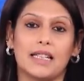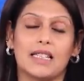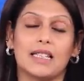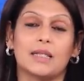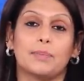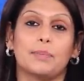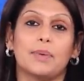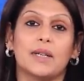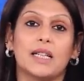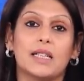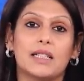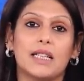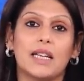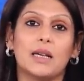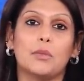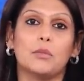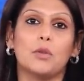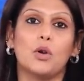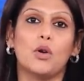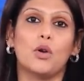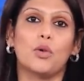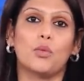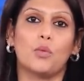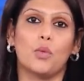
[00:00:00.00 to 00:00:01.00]
It is
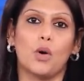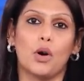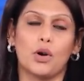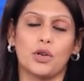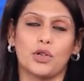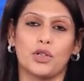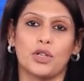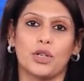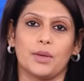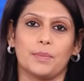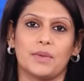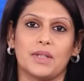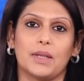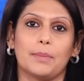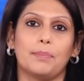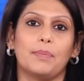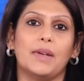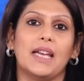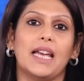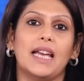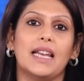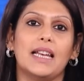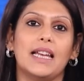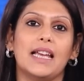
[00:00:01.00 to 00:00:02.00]
building more warships. The
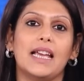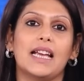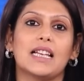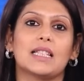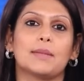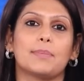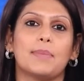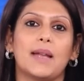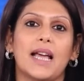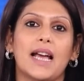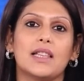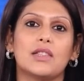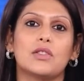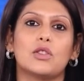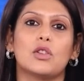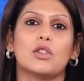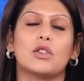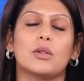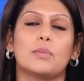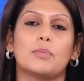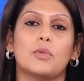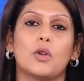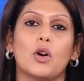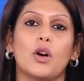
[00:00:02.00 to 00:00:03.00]
PLA has plans
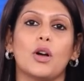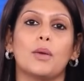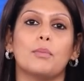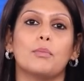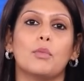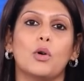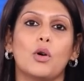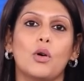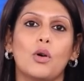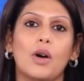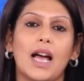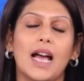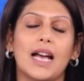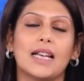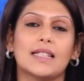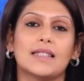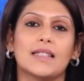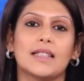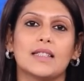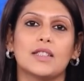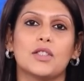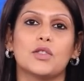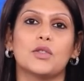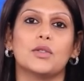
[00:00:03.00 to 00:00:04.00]
to deploy more
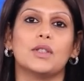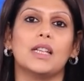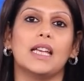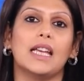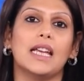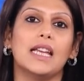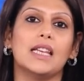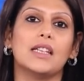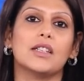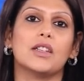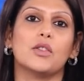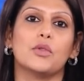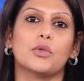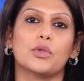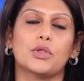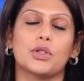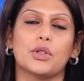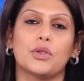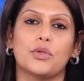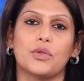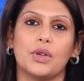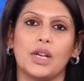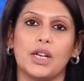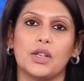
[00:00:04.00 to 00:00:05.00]
assets to the Indian
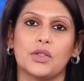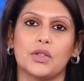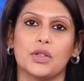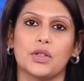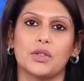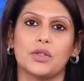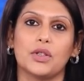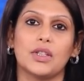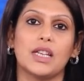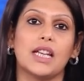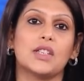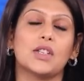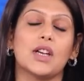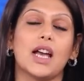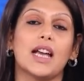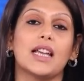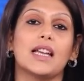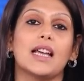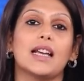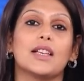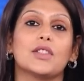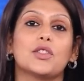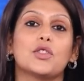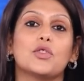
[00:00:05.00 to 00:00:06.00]
Ocean region. Today,
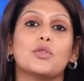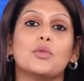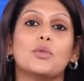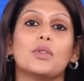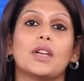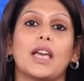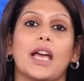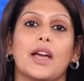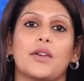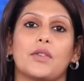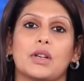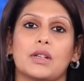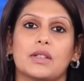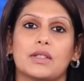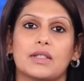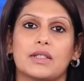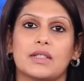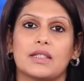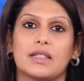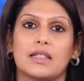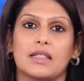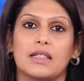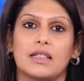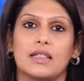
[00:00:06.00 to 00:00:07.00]
China has two
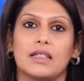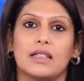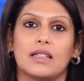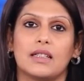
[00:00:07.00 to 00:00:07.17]
carriers,